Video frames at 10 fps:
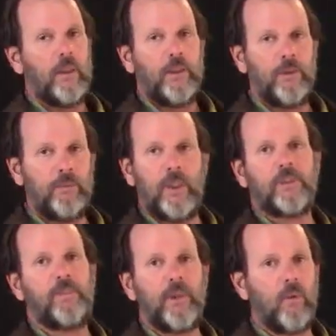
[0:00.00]
you must
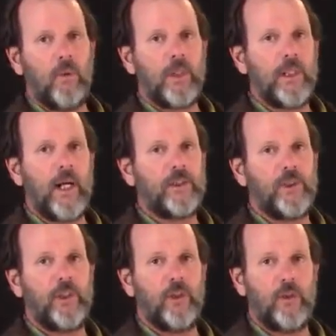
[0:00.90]
be
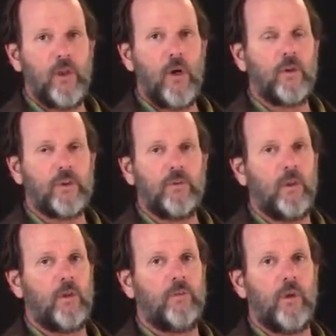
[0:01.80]
organizing your notes
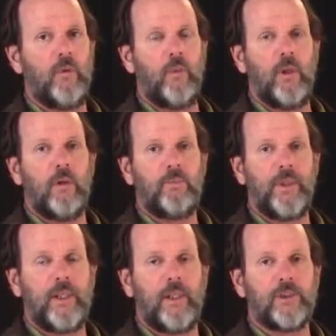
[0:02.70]
very, very well,
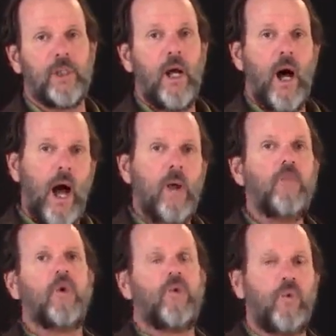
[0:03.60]
because I
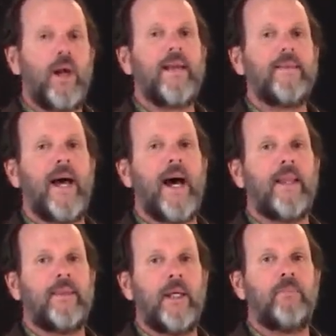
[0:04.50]
will grade that
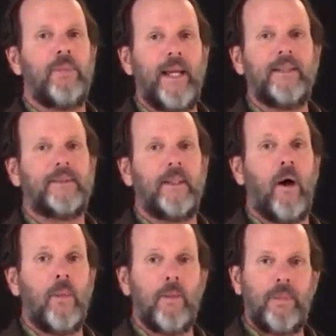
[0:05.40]
then
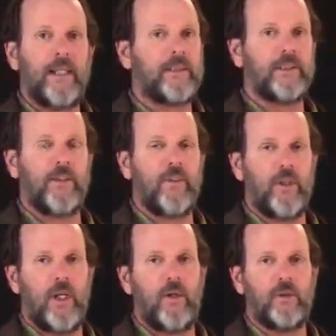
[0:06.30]
on the basis of the
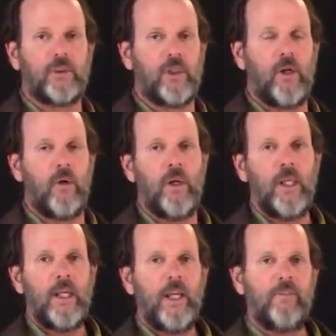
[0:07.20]
notes. So
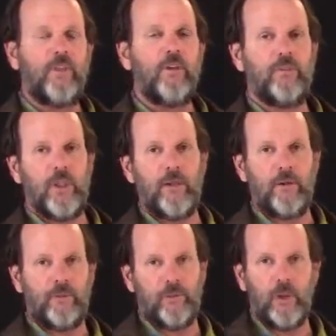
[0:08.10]
if you've done
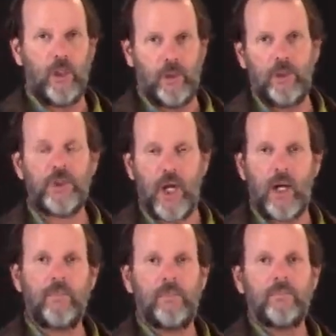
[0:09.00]
a good job